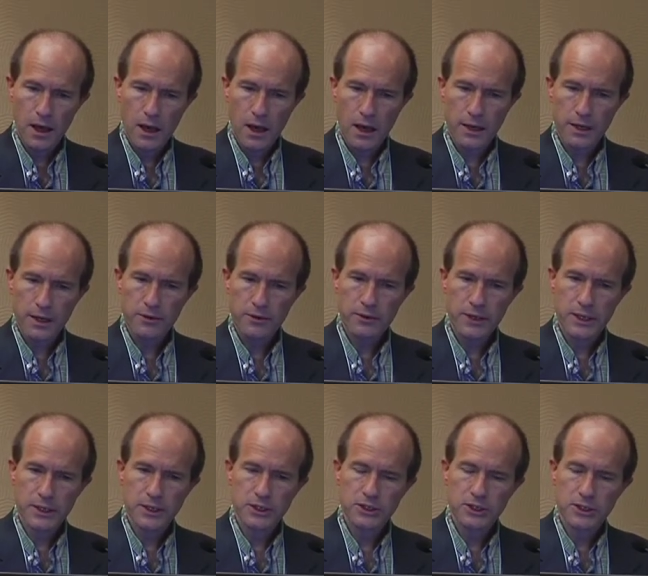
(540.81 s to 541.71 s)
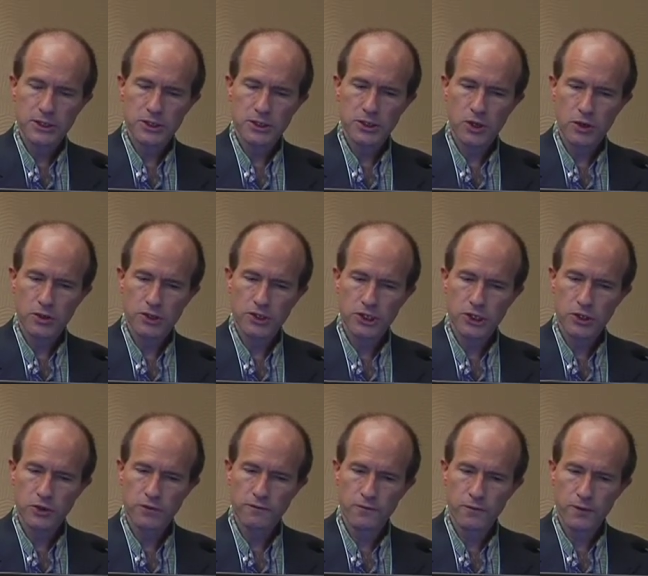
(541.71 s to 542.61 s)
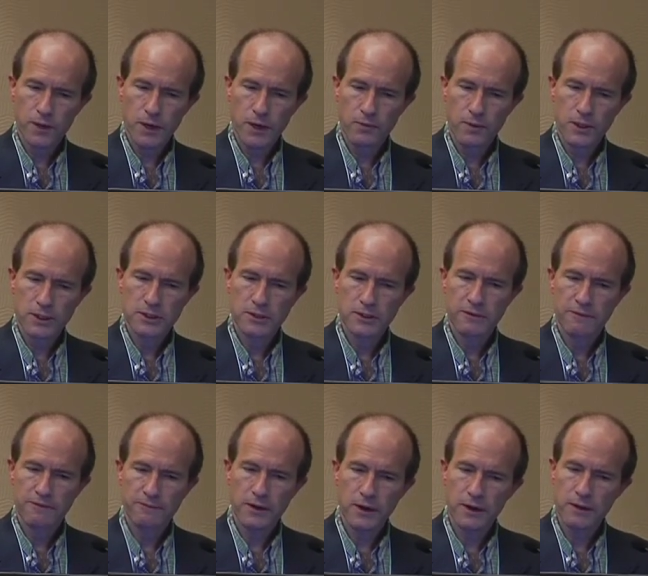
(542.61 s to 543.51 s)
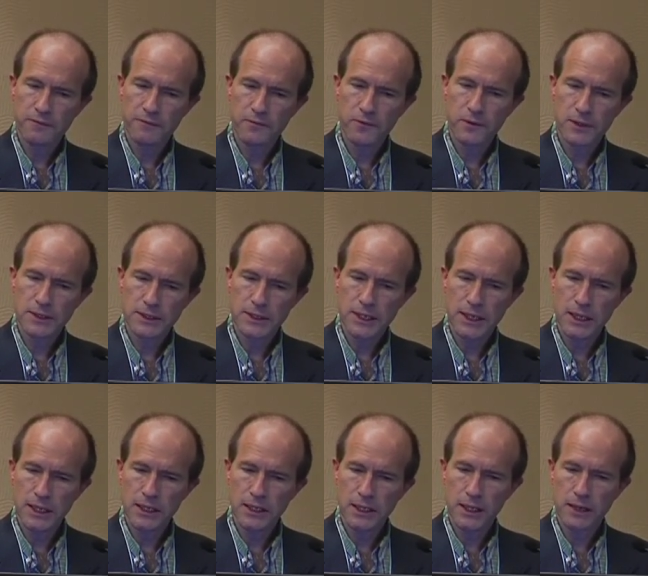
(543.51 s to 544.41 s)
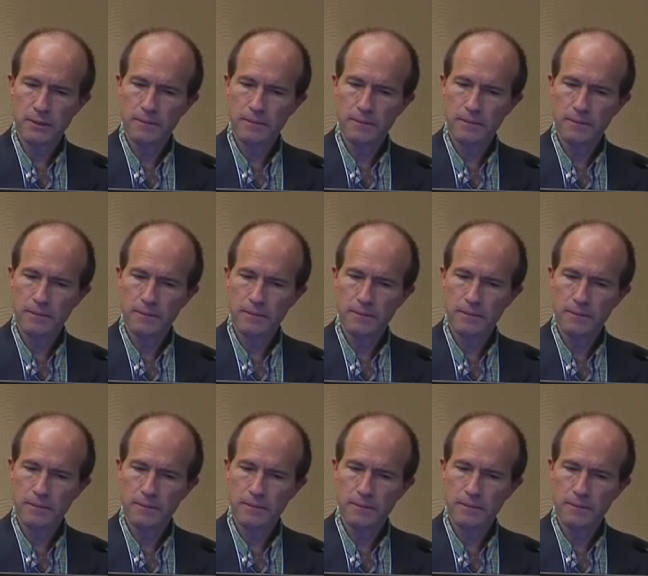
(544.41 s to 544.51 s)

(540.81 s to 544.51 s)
Another condition is called skew foot, in which the front of the foot is in and